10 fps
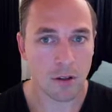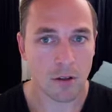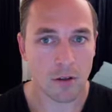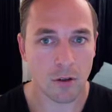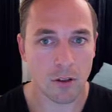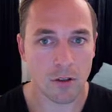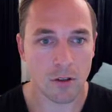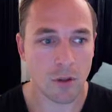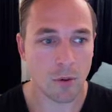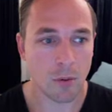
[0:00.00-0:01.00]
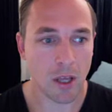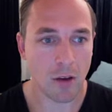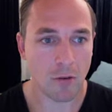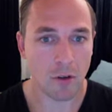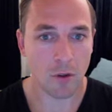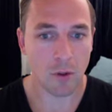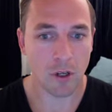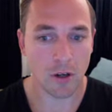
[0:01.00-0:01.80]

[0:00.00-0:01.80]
So let's just see what we have to do here,